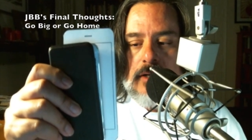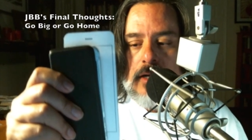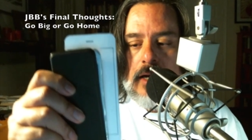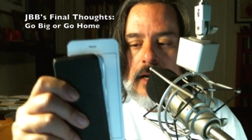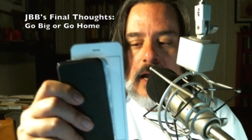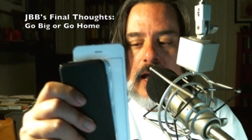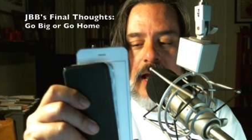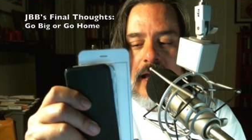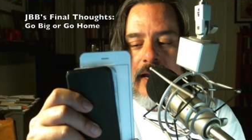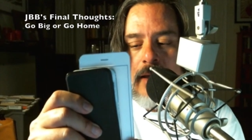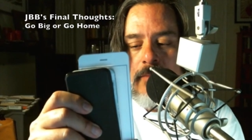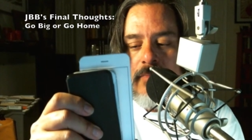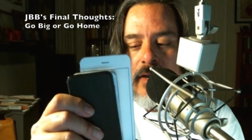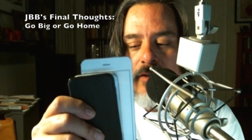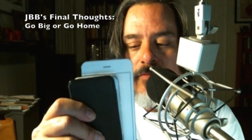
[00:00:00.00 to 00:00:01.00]
And, and
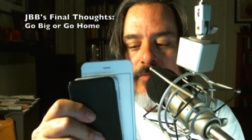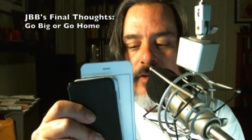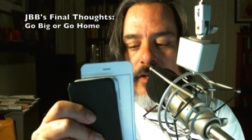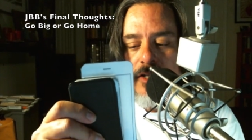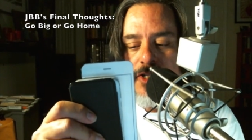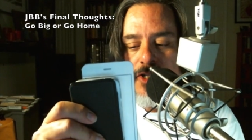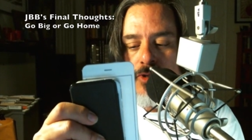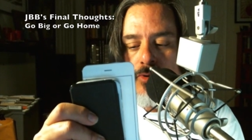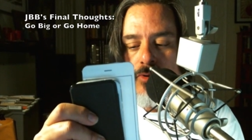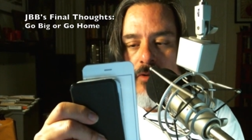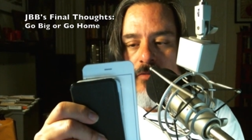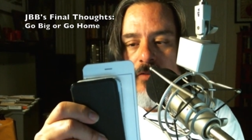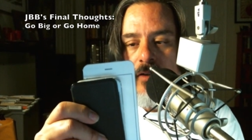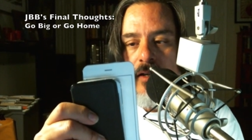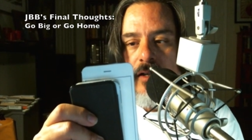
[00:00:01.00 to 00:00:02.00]
I'm not really sure
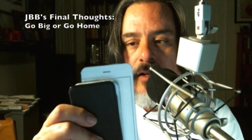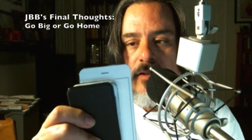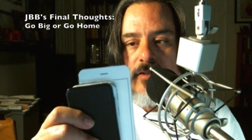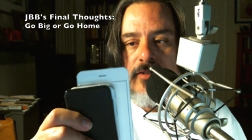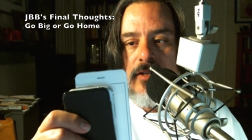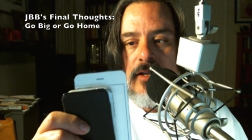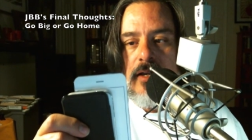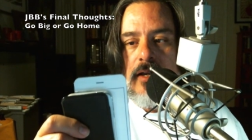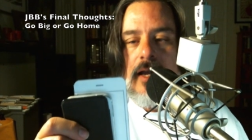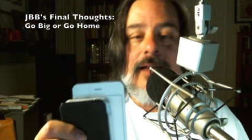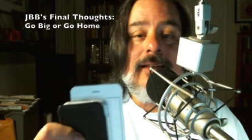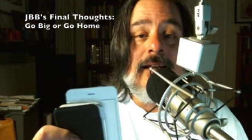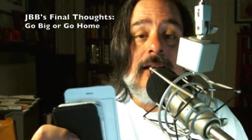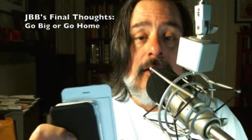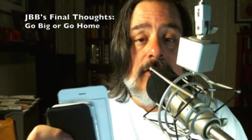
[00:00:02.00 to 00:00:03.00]
if it is.
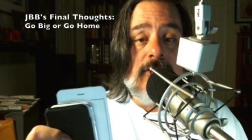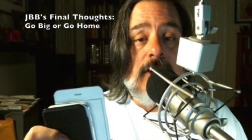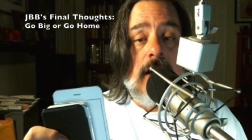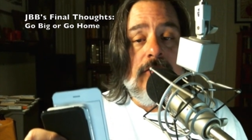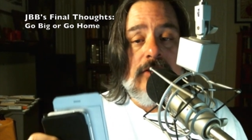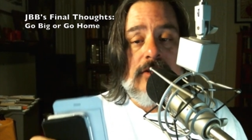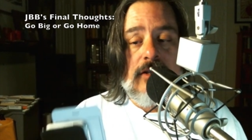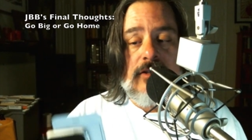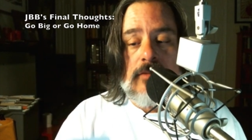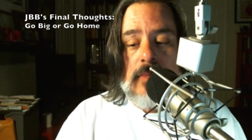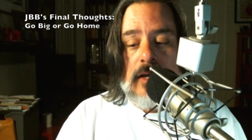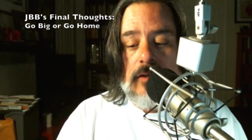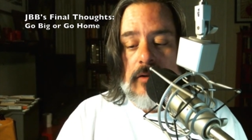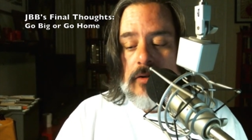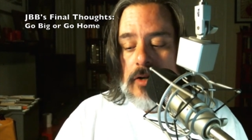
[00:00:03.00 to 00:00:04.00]
And then there's obviously some
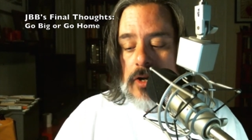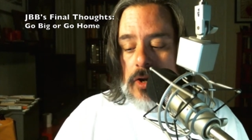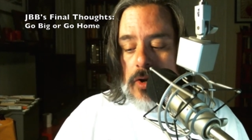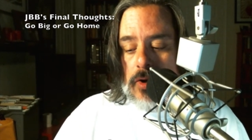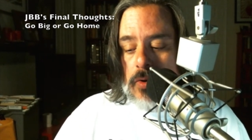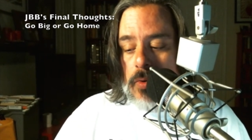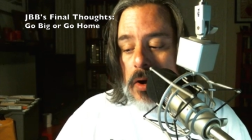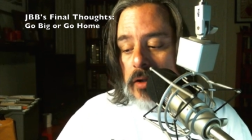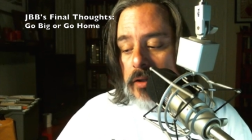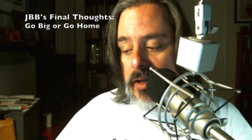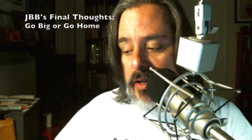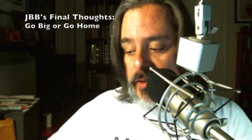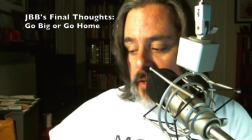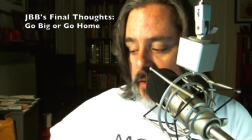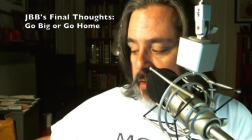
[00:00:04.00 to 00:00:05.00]
other
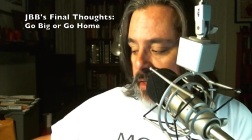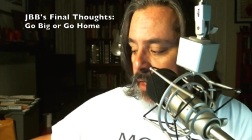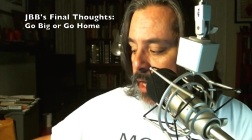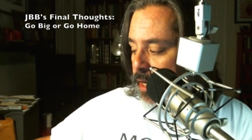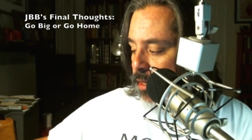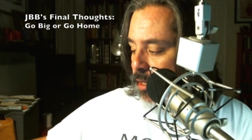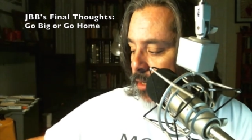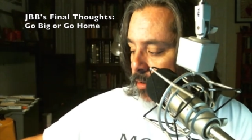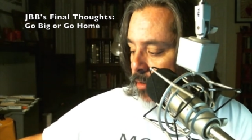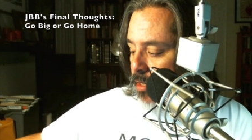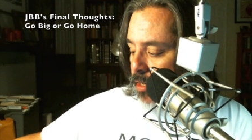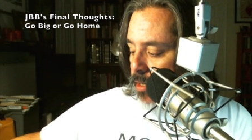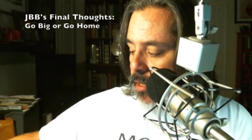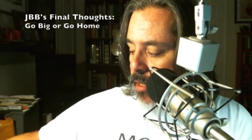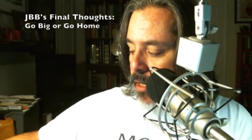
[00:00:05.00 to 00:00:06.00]
qualities that a lot of the
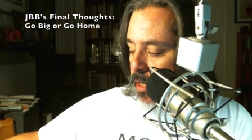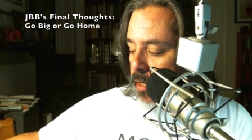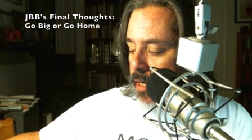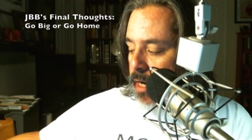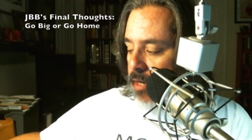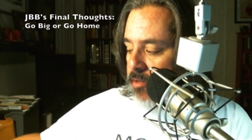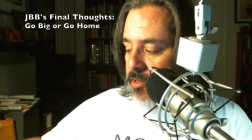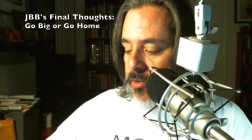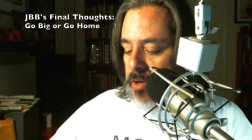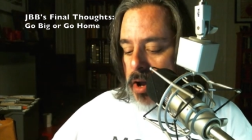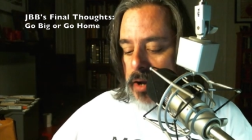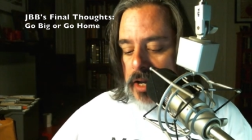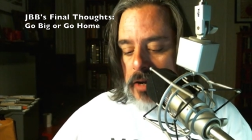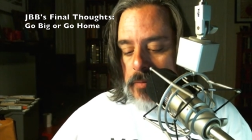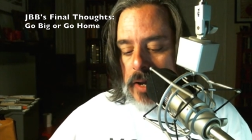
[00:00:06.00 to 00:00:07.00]
uh, guys are
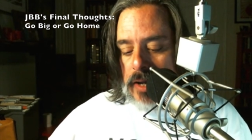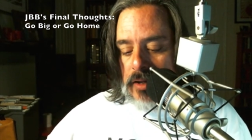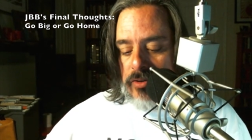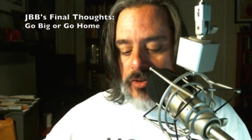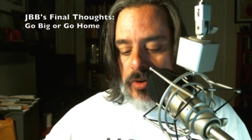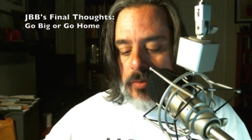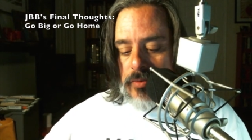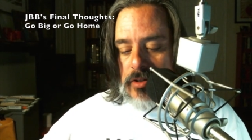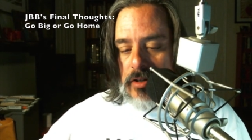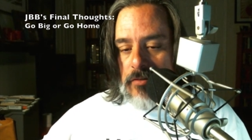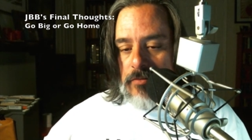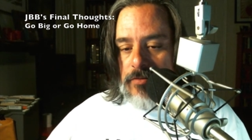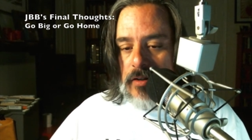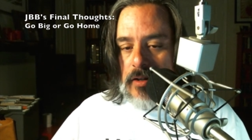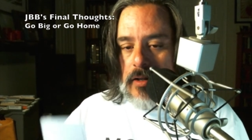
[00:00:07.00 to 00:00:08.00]
talking about in terms
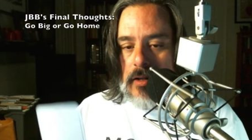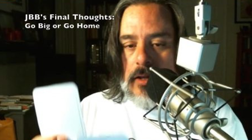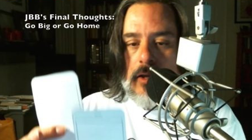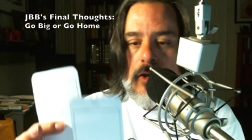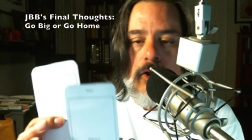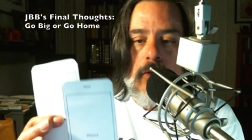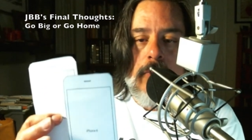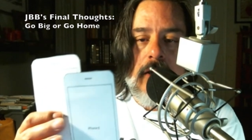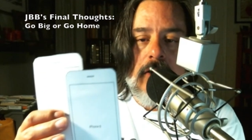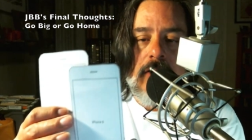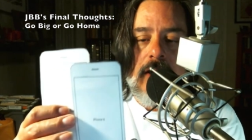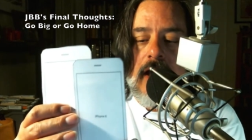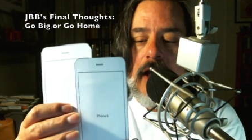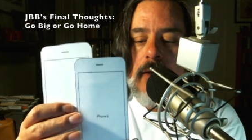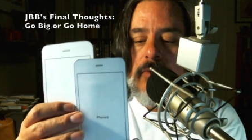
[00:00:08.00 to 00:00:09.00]
of, you know, better
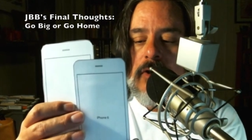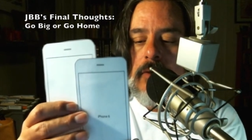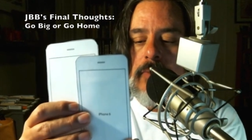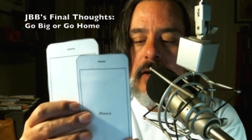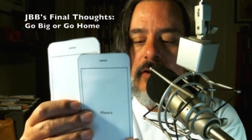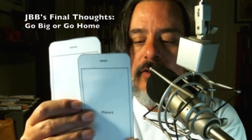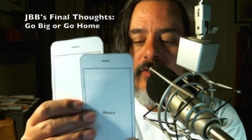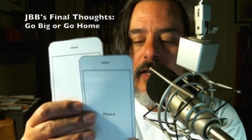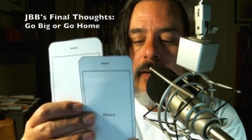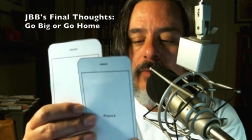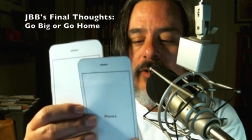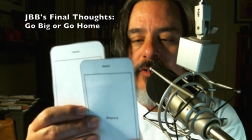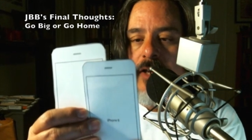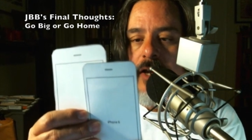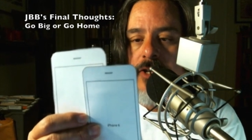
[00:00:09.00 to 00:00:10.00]
camera, better
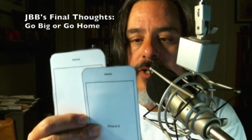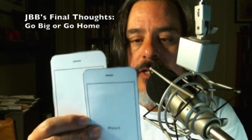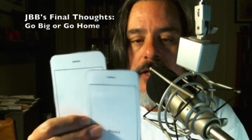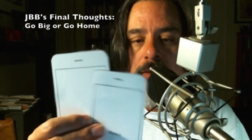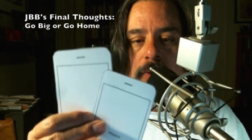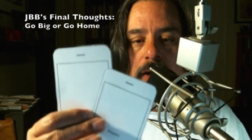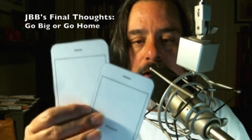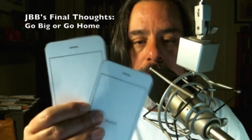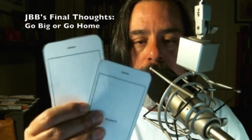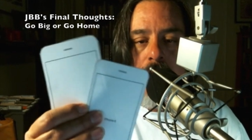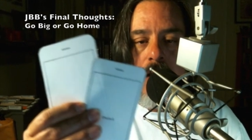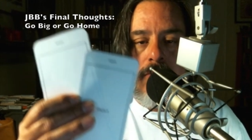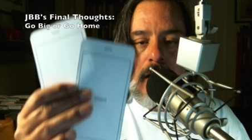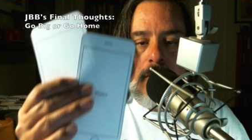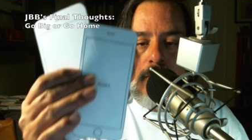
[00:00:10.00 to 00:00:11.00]
stabilization, a better
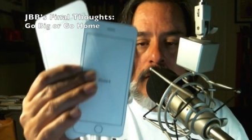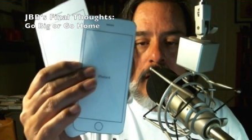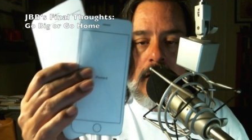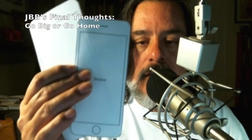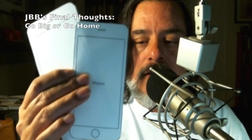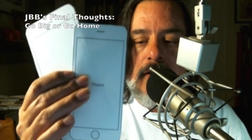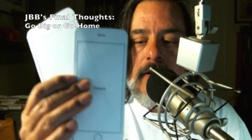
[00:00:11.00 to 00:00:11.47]
blah, blah, blah.